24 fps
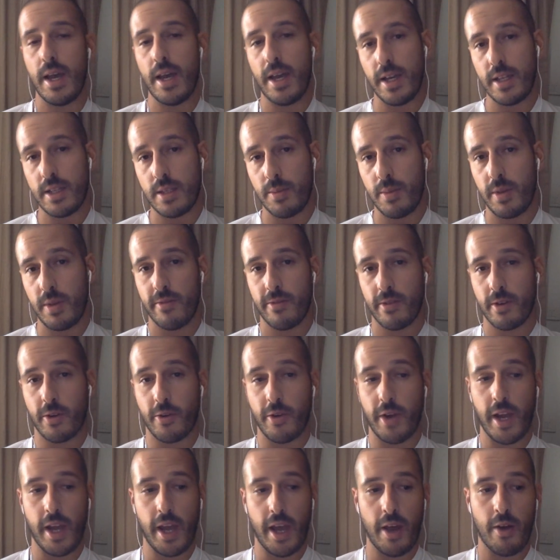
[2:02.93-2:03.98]
it's a bit of a
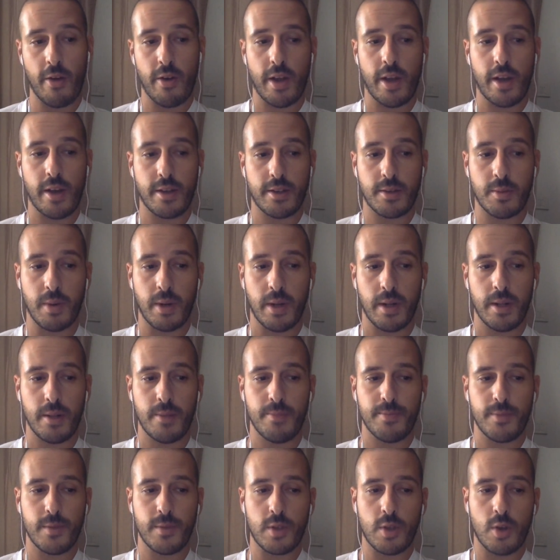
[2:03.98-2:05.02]
gray area as well.
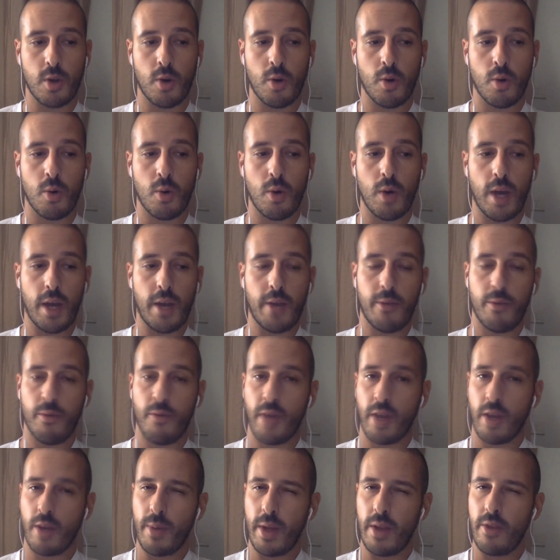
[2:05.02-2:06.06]
So I'd
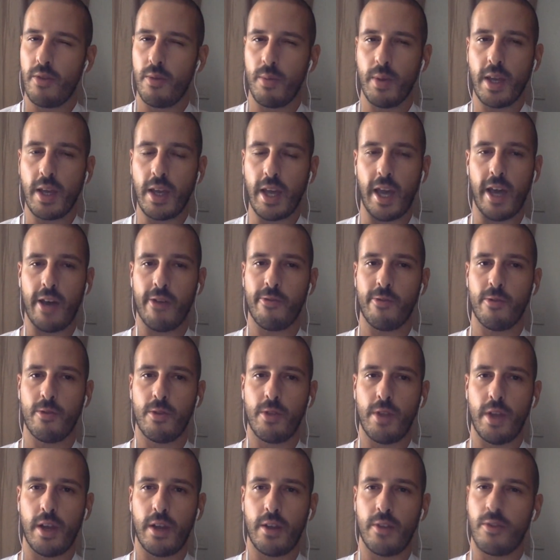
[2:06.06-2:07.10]
recommend to be careful
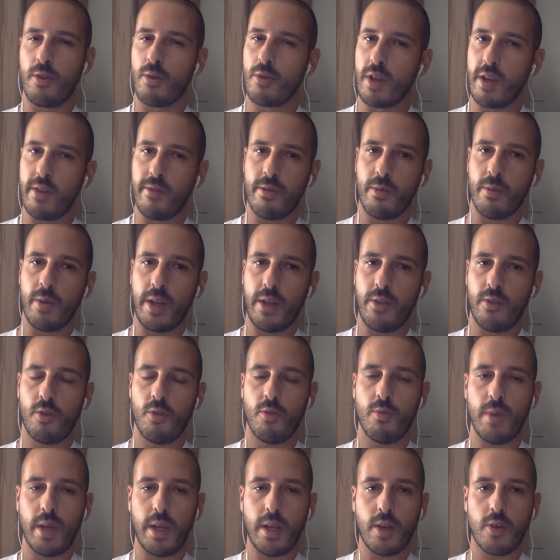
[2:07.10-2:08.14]
there. Don't give away
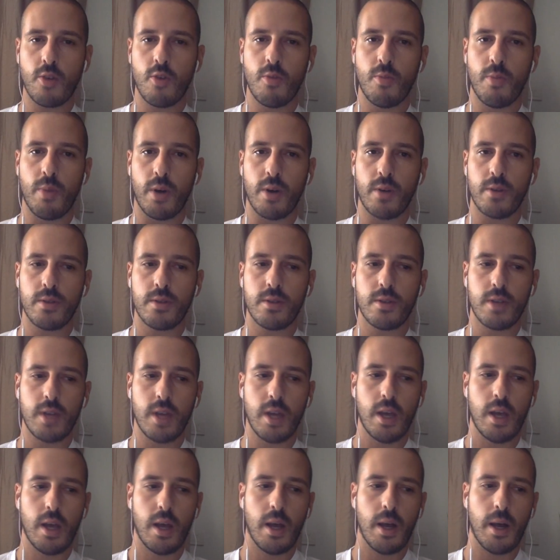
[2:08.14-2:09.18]
too many coupons.
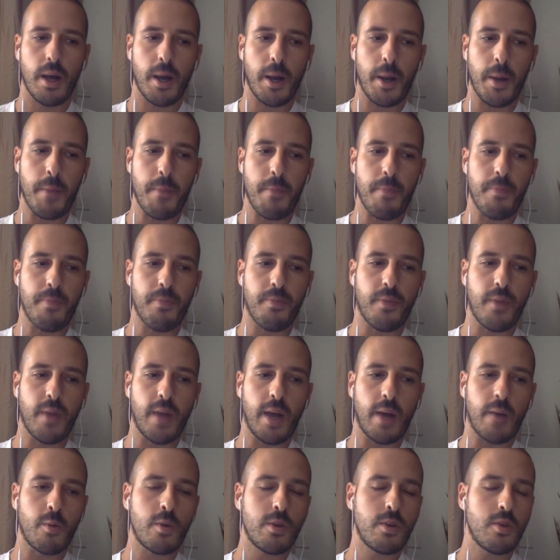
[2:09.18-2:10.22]
I
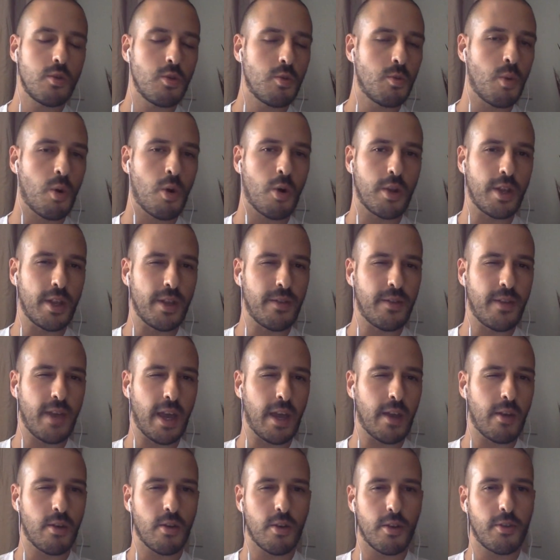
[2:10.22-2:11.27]
wouldn't do more than
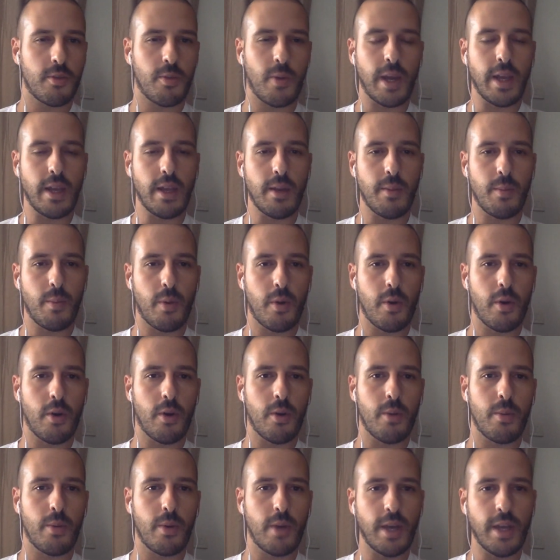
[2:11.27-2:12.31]
10 or 20
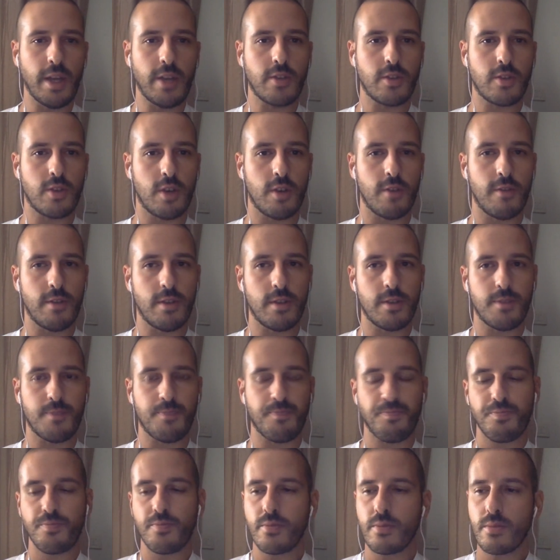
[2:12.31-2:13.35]
per each service.
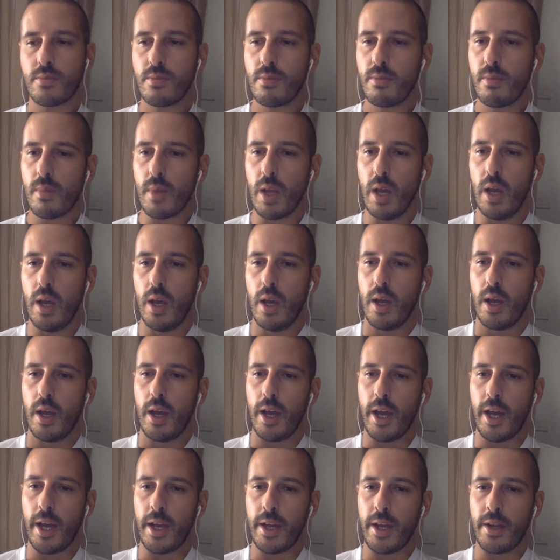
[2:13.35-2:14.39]

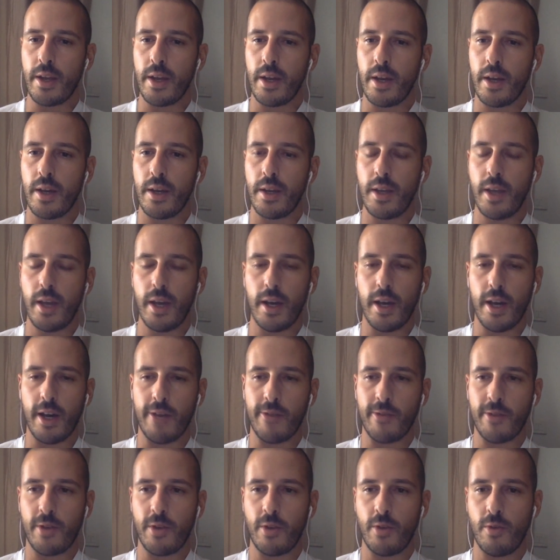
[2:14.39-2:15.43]
And
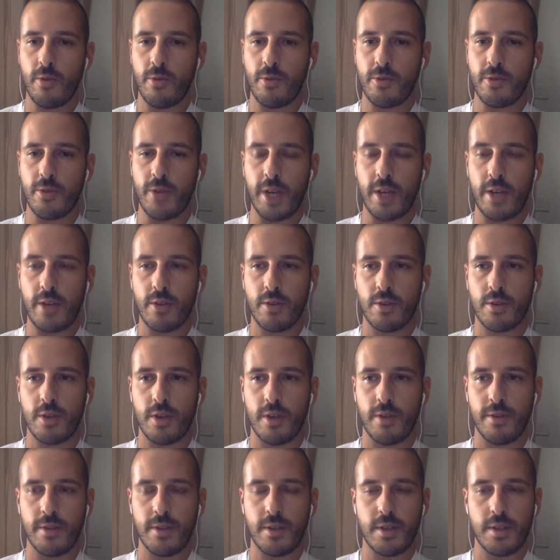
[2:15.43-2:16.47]
after you've tried those
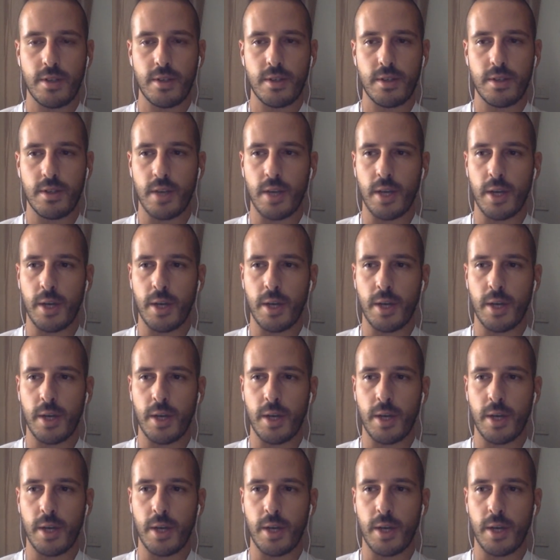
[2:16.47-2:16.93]
services,